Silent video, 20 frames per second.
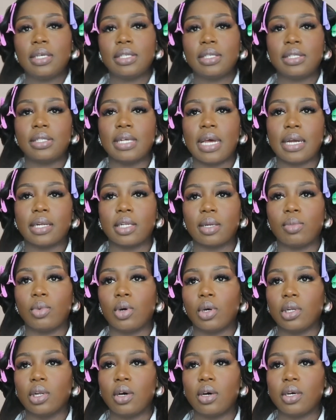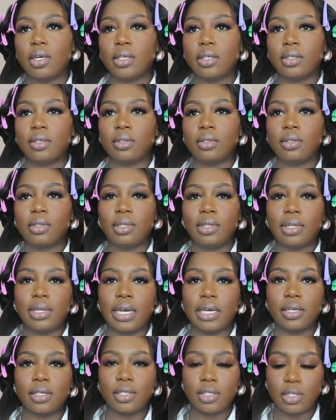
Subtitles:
stack them all on like